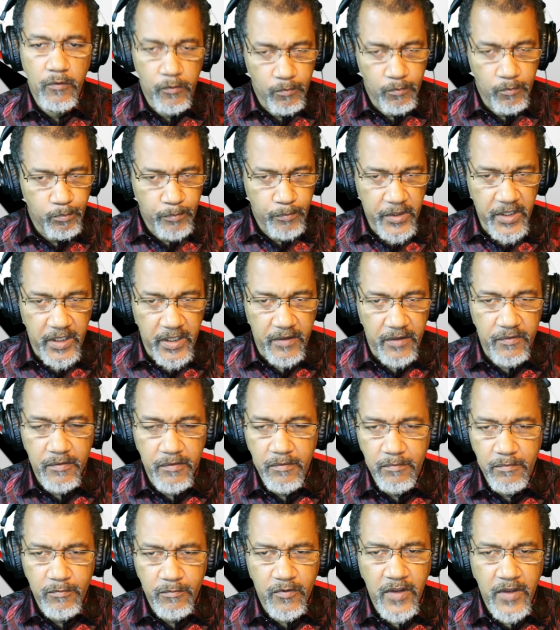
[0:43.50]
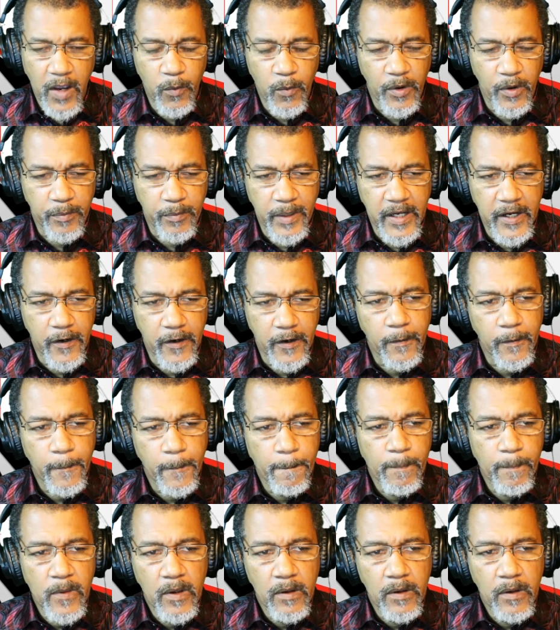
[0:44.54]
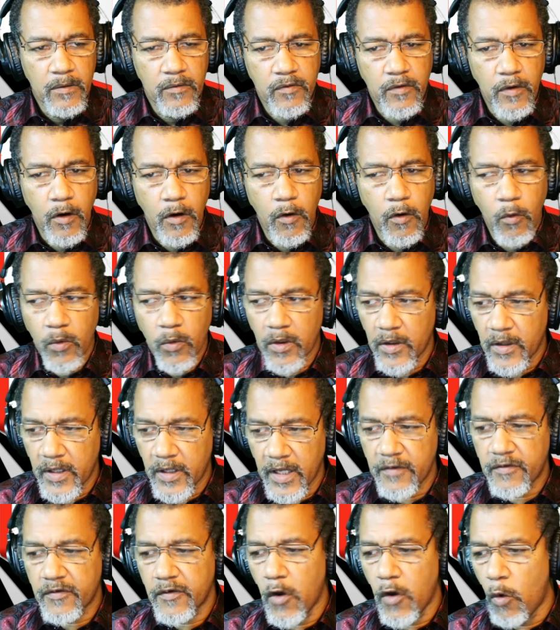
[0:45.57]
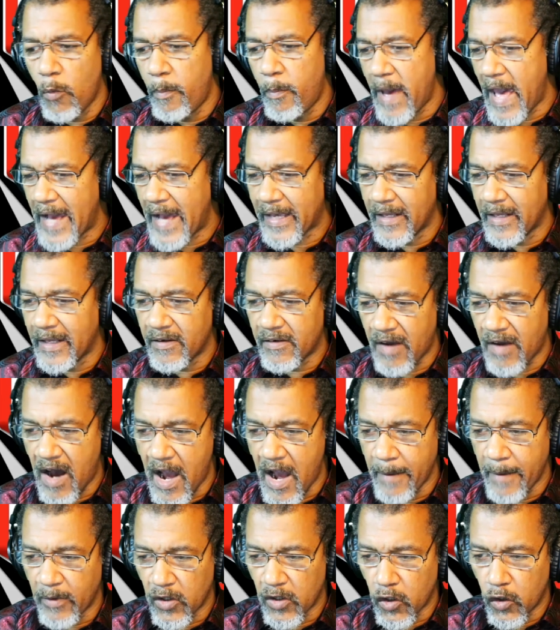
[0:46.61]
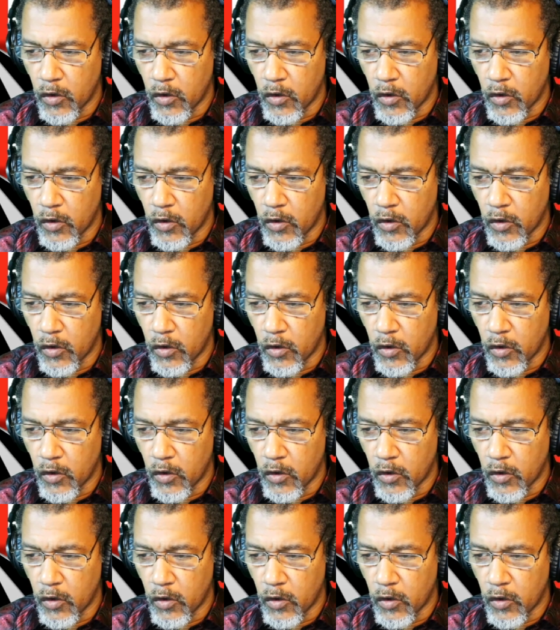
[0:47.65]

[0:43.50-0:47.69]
Please, stay with me here. So let's go back in time a little